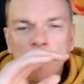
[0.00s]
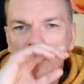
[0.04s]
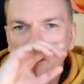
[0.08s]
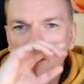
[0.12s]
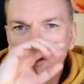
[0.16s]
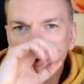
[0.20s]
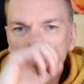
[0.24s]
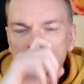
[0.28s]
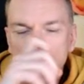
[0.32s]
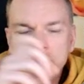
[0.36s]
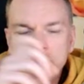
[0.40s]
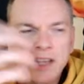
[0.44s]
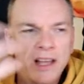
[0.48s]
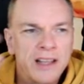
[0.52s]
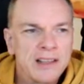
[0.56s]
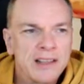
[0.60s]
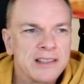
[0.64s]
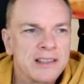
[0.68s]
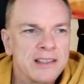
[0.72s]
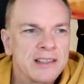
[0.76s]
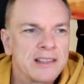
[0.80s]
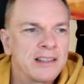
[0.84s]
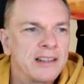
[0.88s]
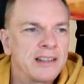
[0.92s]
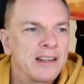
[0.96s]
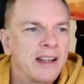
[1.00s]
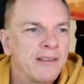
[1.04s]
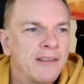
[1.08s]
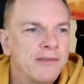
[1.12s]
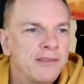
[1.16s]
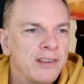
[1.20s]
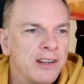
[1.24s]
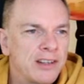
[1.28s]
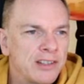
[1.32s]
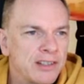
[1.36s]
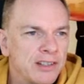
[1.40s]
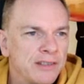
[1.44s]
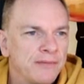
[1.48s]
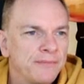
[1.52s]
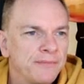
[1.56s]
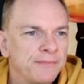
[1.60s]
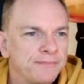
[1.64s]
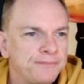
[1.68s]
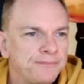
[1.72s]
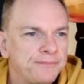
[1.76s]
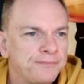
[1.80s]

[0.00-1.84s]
the whole sentence is a definition.